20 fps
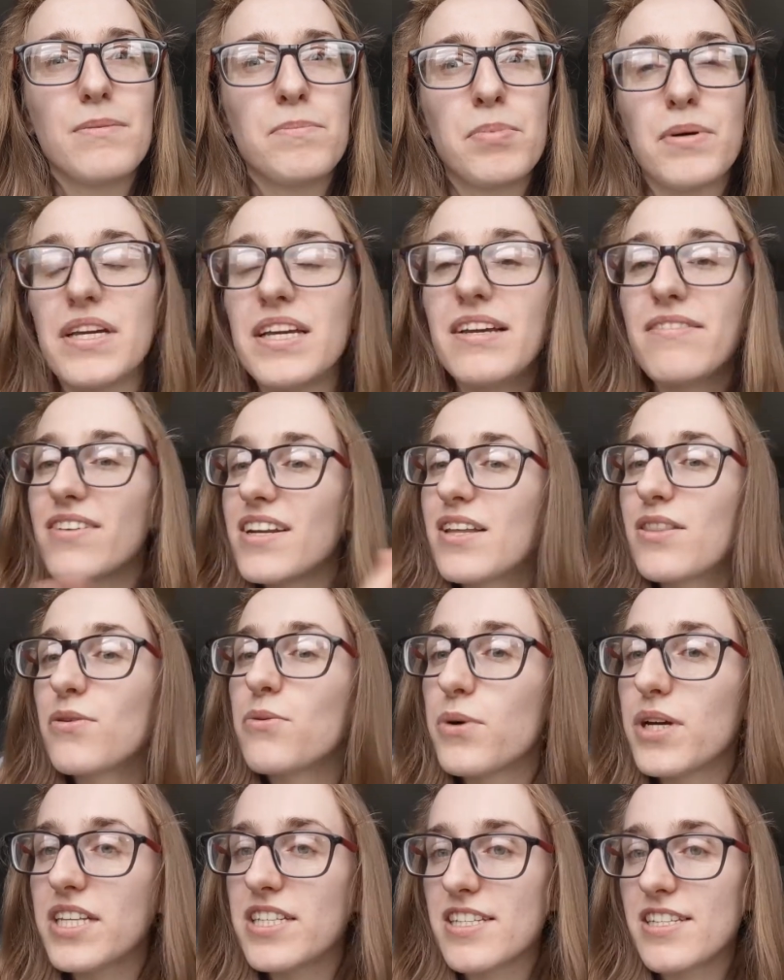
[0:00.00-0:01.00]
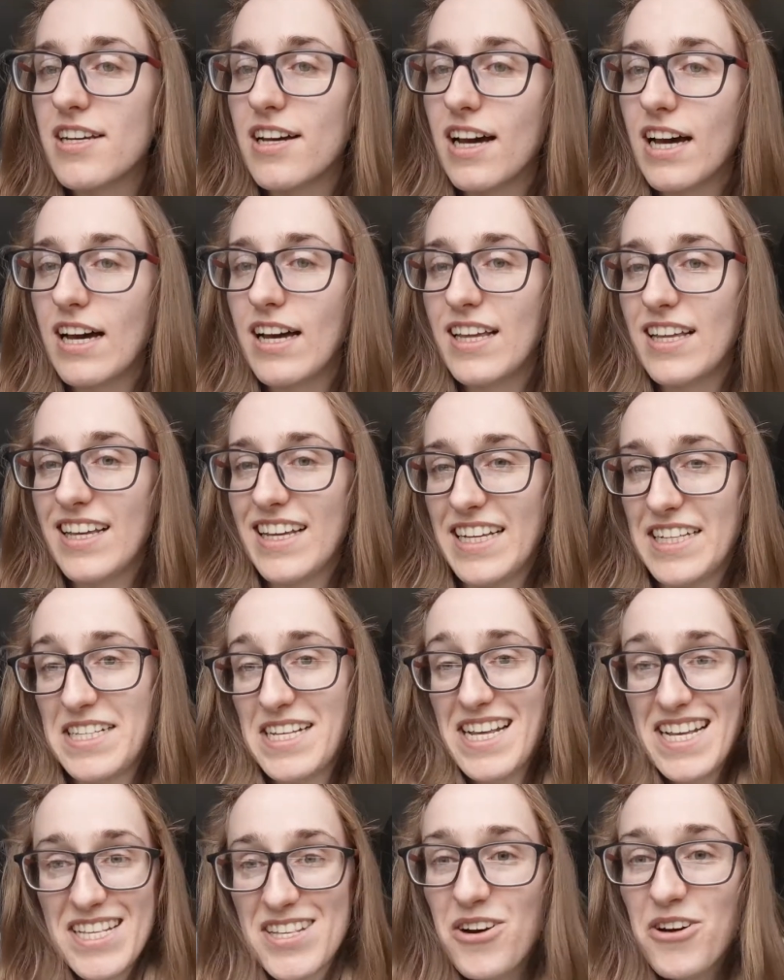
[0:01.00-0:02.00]
But even in the winter,
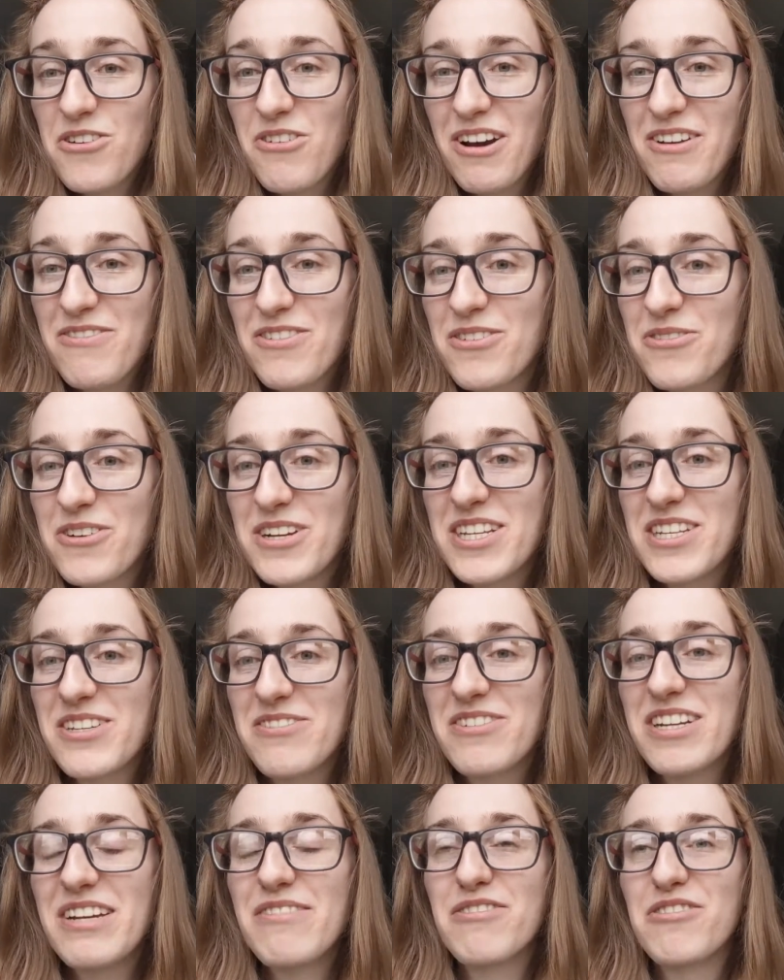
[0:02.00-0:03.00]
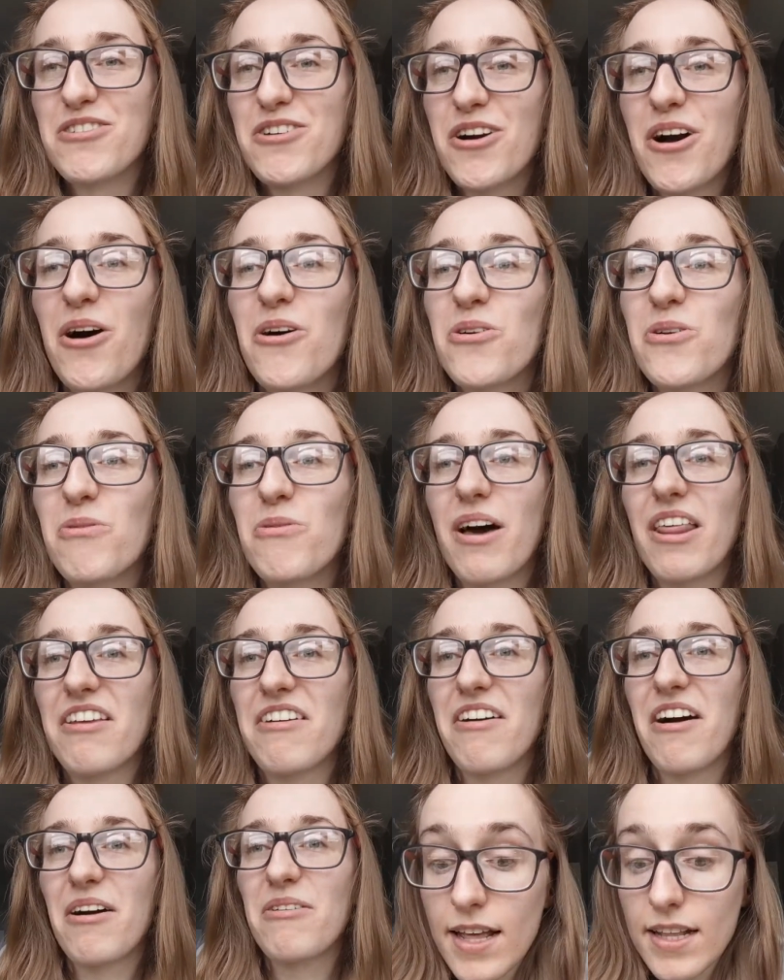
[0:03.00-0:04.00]
it's not great for the winter either, or colder
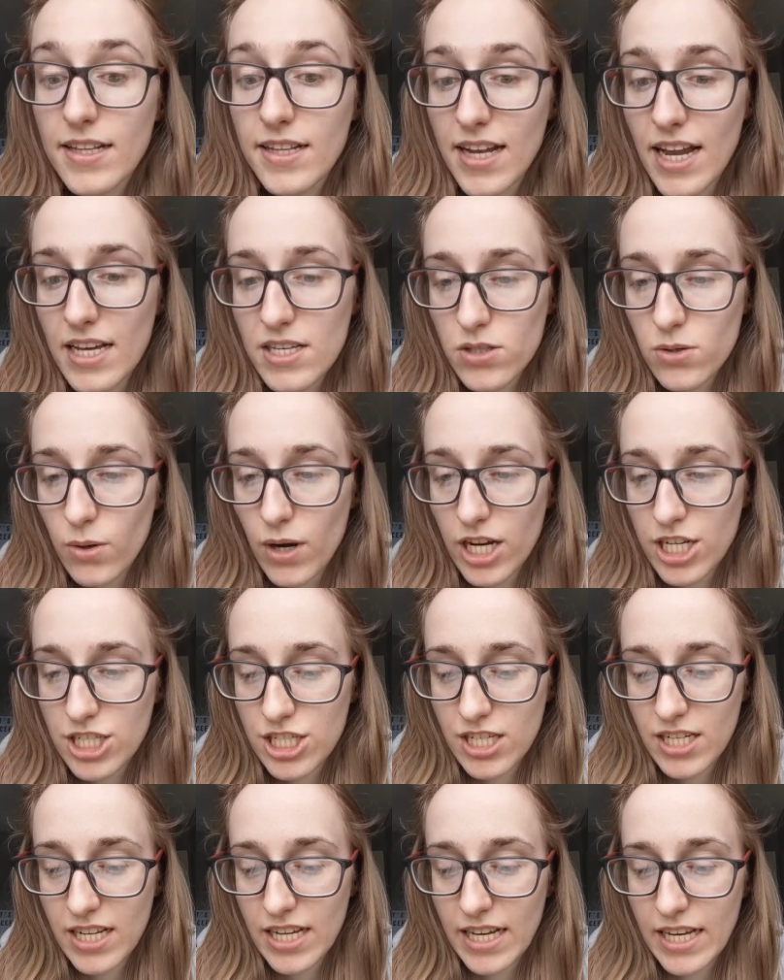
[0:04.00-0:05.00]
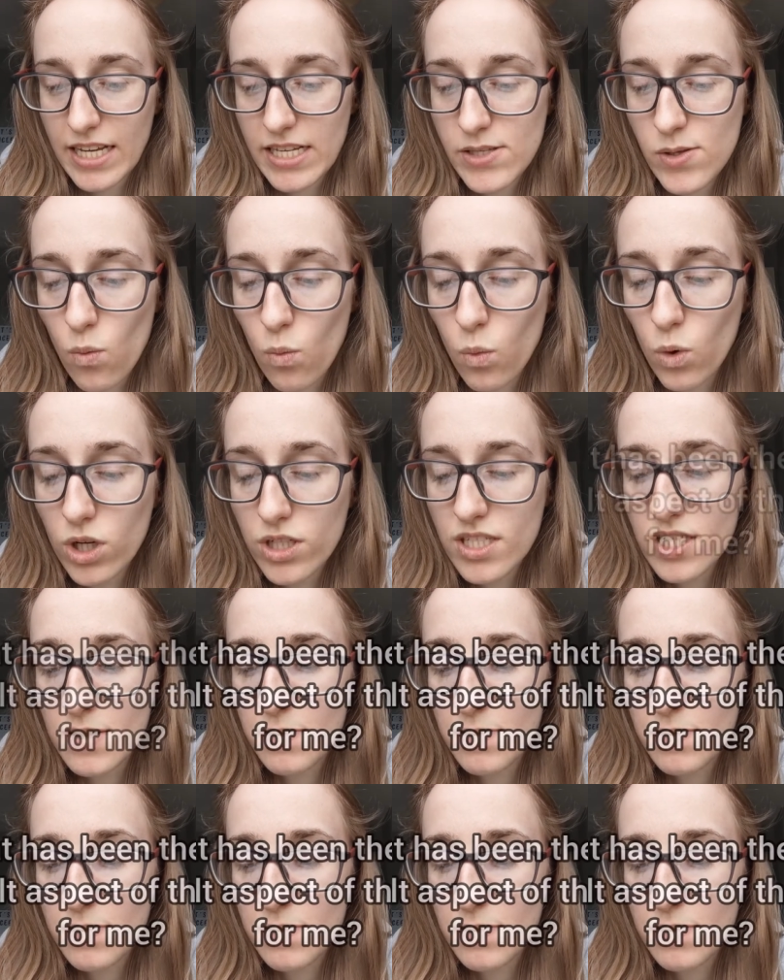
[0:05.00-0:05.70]
weather. Next question is, what